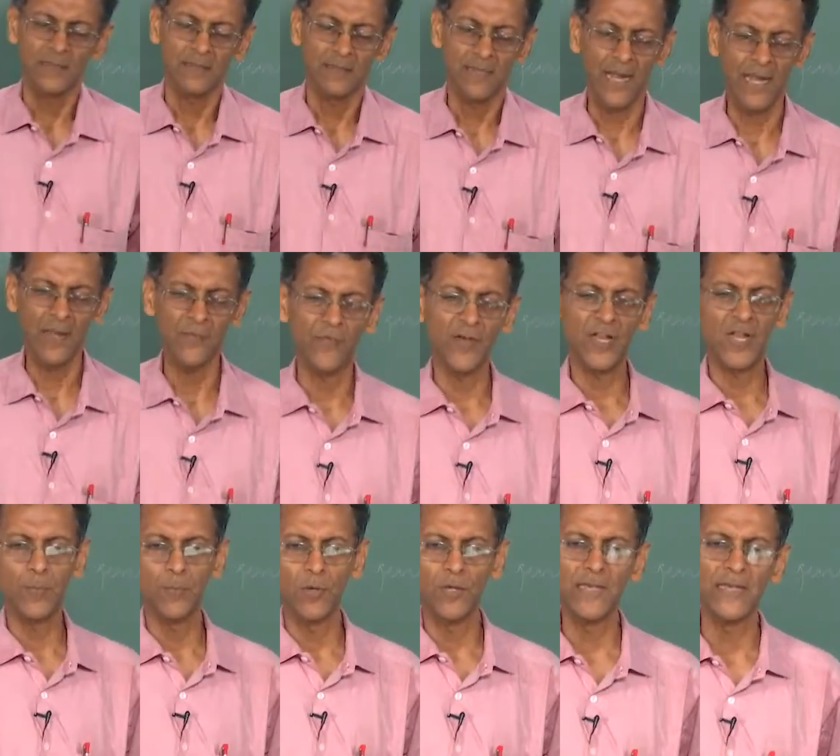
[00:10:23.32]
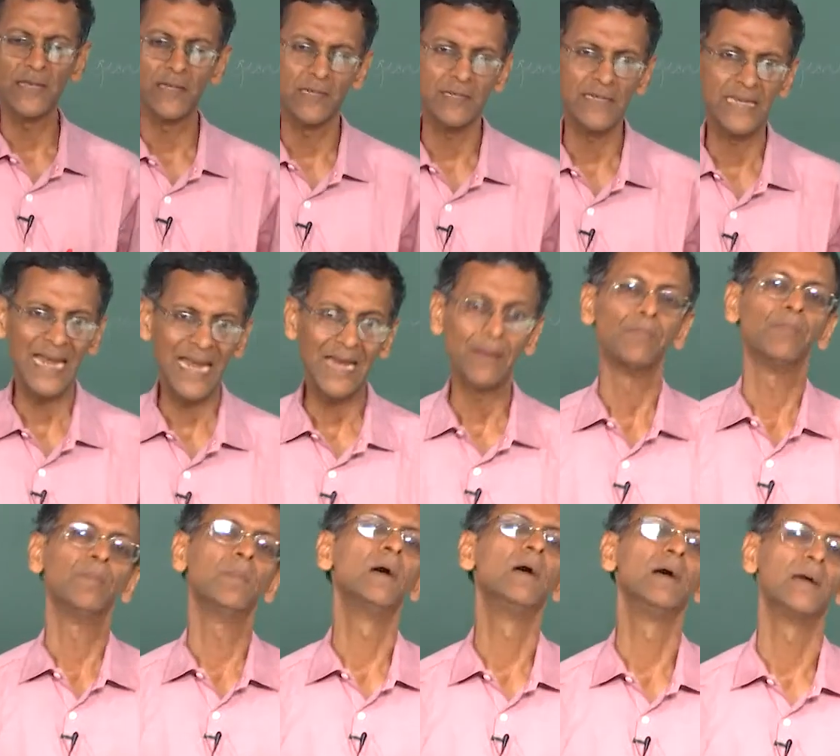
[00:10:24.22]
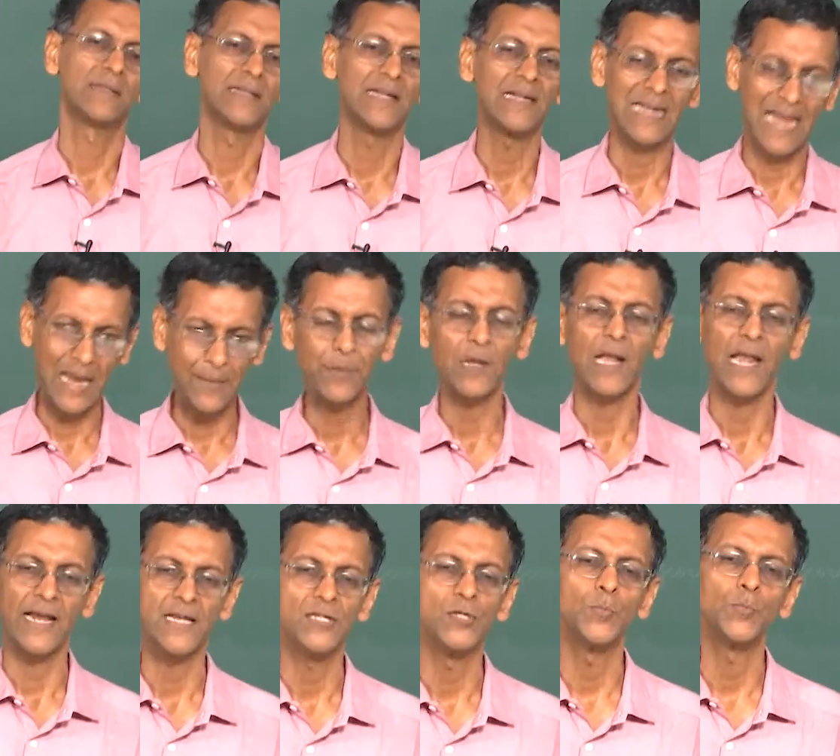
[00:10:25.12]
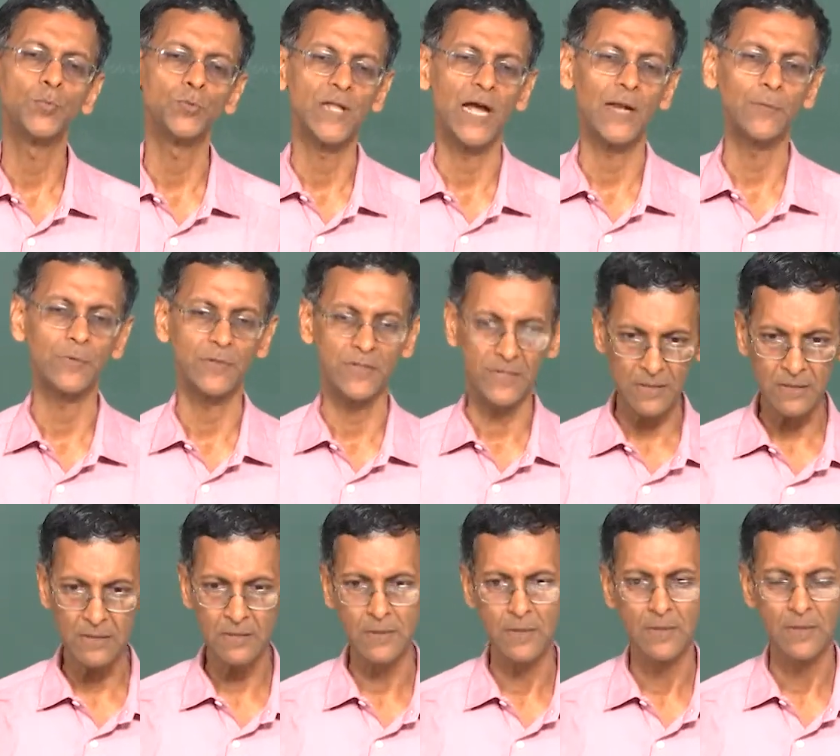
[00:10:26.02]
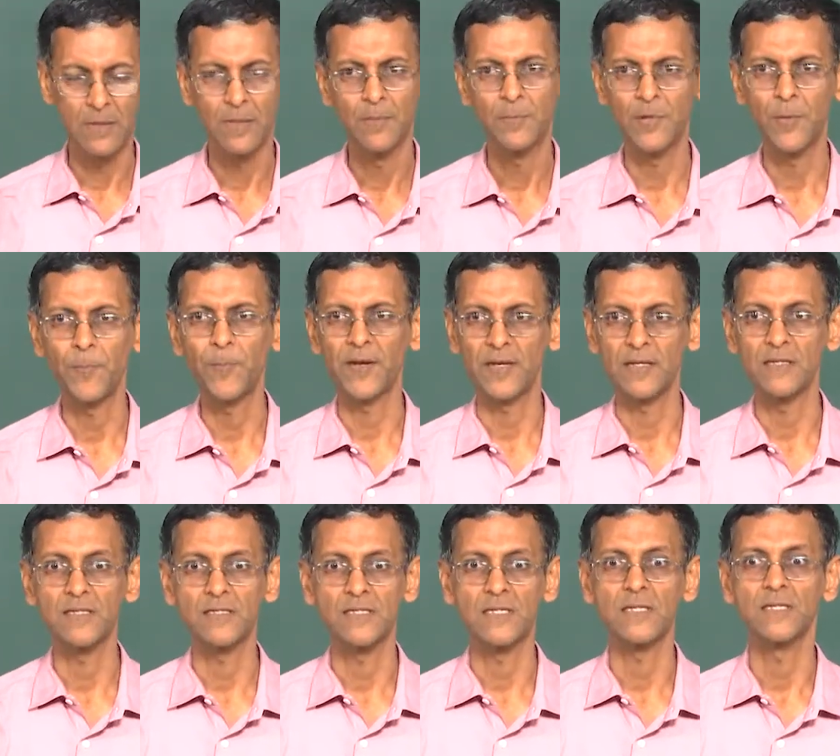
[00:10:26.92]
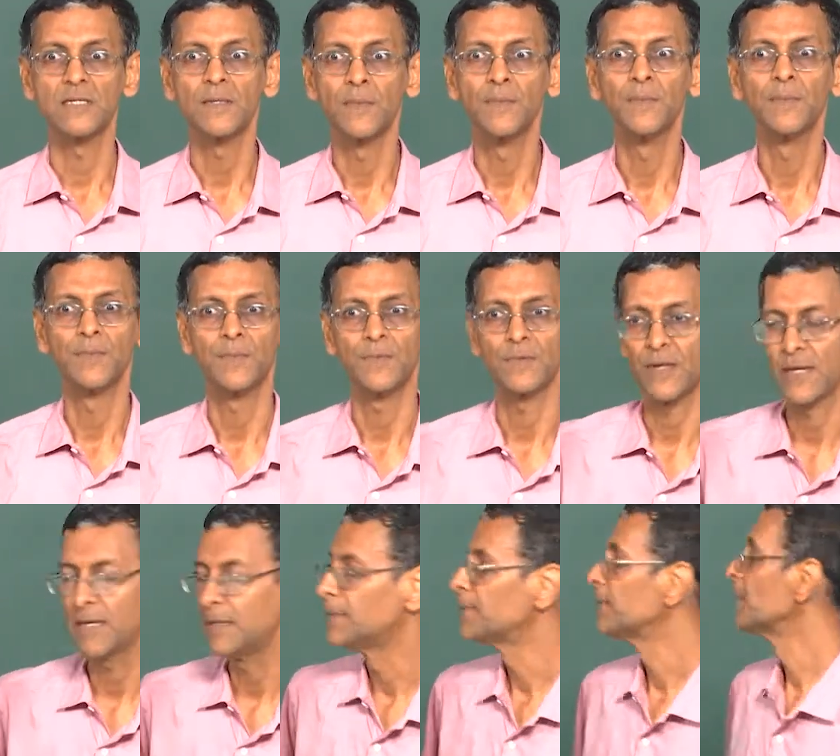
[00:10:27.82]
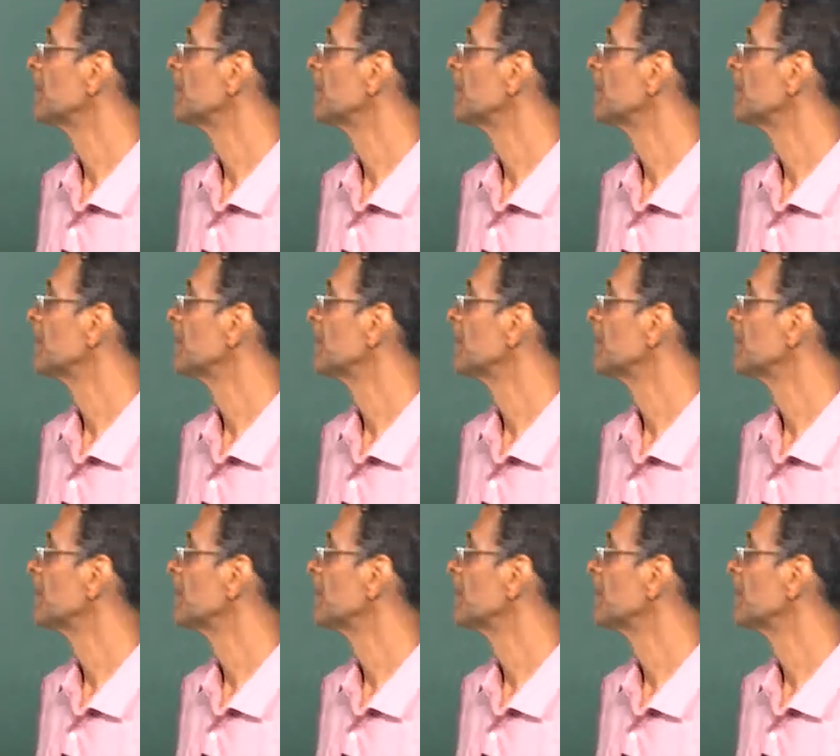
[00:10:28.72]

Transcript: random variable name, that capital X, you put that within the parentheses, right.